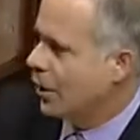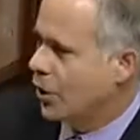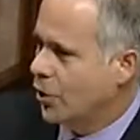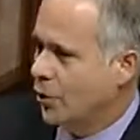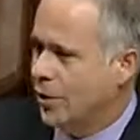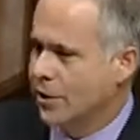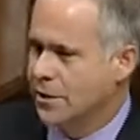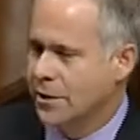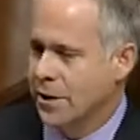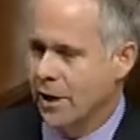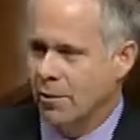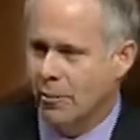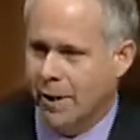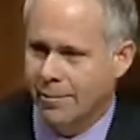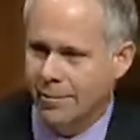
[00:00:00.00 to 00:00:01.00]
who has
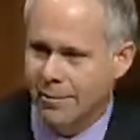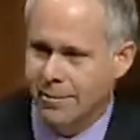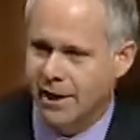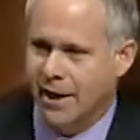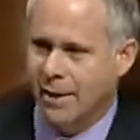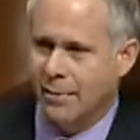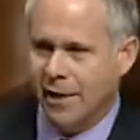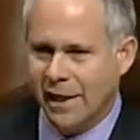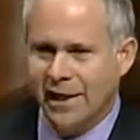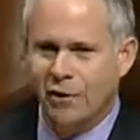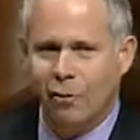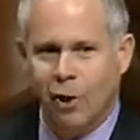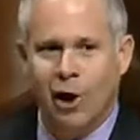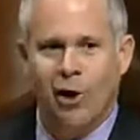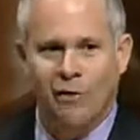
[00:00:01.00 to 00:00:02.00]
rapidly become a
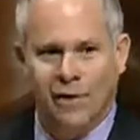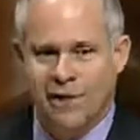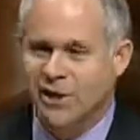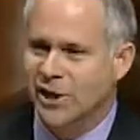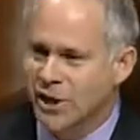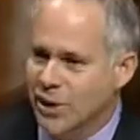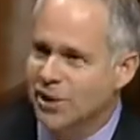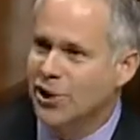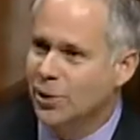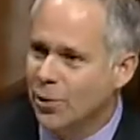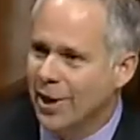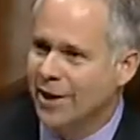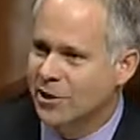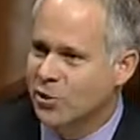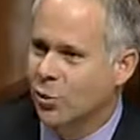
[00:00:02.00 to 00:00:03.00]
leader on this
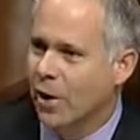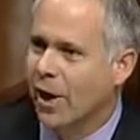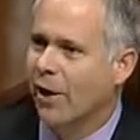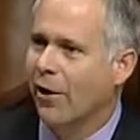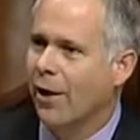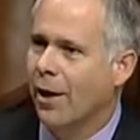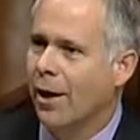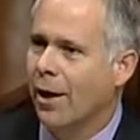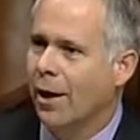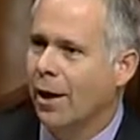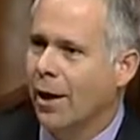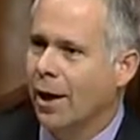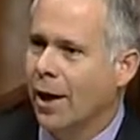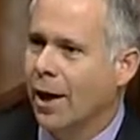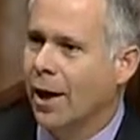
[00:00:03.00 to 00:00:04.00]
issue as well.
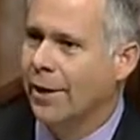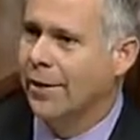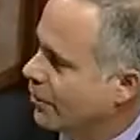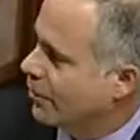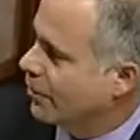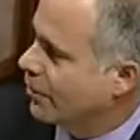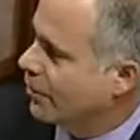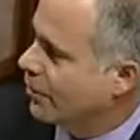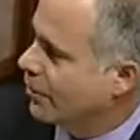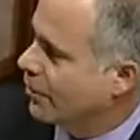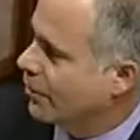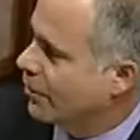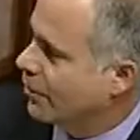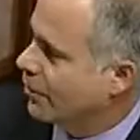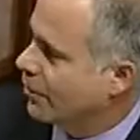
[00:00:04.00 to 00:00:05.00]

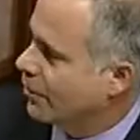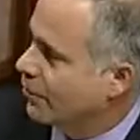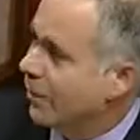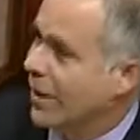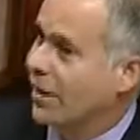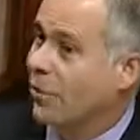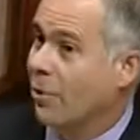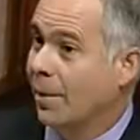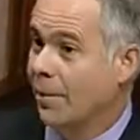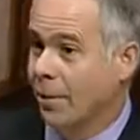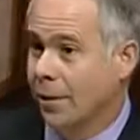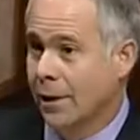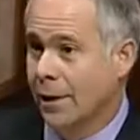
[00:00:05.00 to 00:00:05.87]
Congressman Randy Weber.